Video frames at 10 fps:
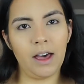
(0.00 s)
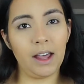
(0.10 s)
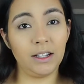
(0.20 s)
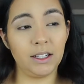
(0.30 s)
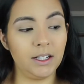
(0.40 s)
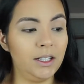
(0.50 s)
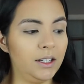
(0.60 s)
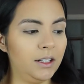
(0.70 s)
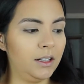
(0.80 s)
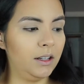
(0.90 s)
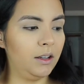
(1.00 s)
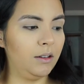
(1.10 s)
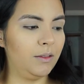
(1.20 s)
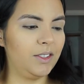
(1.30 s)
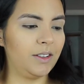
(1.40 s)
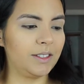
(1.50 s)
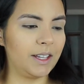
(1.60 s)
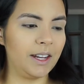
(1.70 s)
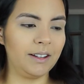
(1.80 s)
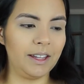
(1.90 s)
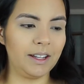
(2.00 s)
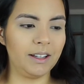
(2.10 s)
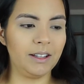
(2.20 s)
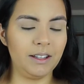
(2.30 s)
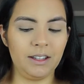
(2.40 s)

I didn't, which I was kind of like